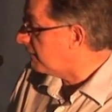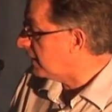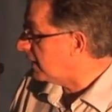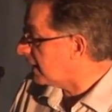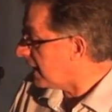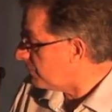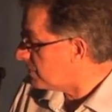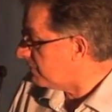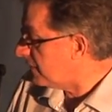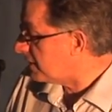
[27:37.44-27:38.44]
giving an
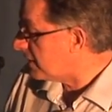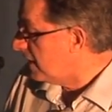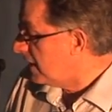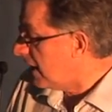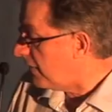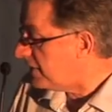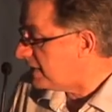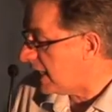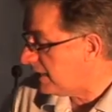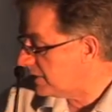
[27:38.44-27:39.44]
account of it, and the
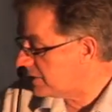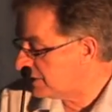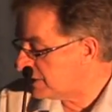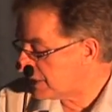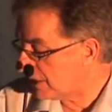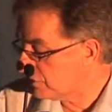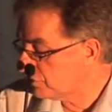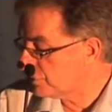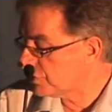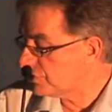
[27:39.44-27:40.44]
tendency to tell a
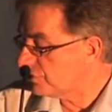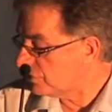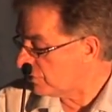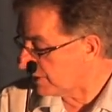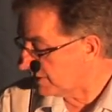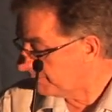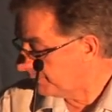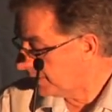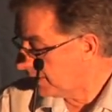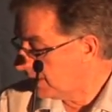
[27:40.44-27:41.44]
good story.
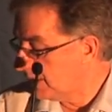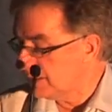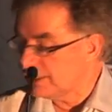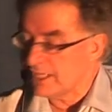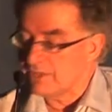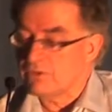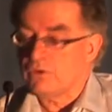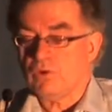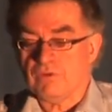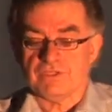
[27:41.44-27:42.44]
Now,
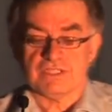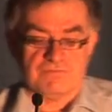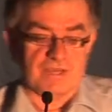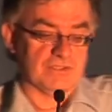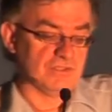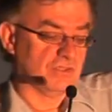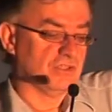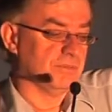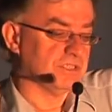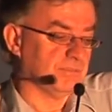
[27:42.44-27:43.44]
all of these factors could
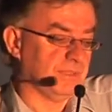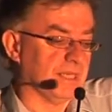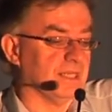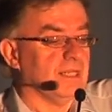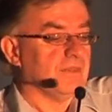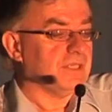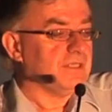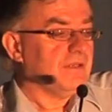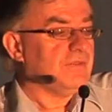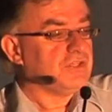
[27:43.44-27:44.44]
come into play.
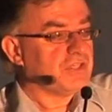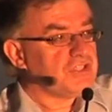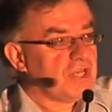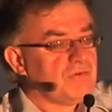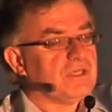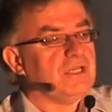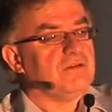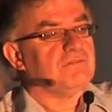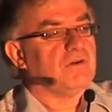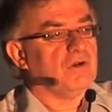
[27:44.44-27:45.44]
The general kind
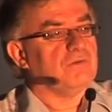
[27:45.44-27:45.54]
of